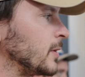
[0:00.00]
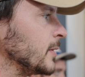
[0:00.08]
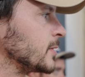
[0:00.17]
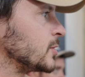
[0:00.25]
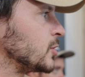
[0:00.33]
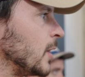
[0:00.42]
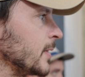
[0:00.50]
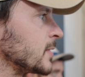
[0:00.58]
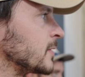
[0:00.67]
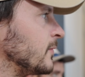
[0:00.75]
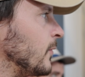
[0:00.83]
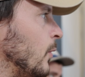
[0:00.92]
is
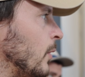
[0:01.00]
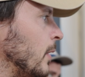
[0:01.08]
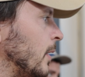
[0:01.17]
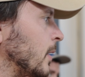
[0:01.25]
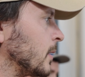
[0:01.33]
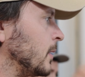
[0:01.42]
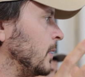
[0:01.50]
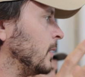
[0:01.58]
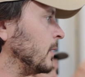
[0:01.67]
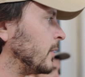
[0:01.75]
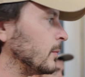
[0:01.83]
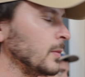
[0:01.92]
just for
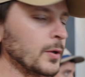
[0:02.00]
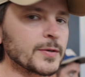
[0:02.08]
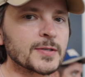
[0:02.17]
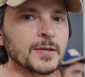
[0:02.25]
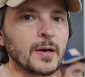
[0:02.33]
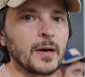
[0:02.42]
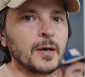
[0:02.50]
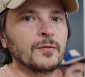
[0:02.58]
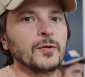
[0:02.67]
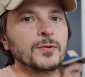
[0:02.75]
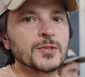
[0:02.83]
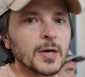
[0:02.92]
the mill star. And
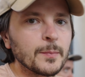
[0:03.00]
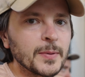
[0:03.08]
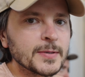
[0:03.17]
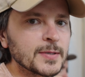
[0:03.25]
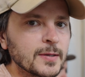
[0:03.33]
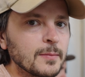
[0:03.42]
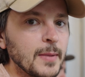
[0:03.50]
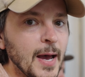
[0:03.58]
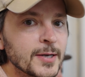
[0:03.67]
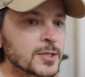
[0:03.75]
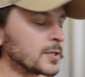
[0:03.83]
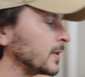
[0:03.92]
if you jump into the
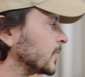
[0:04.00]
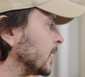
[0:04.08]
mash tun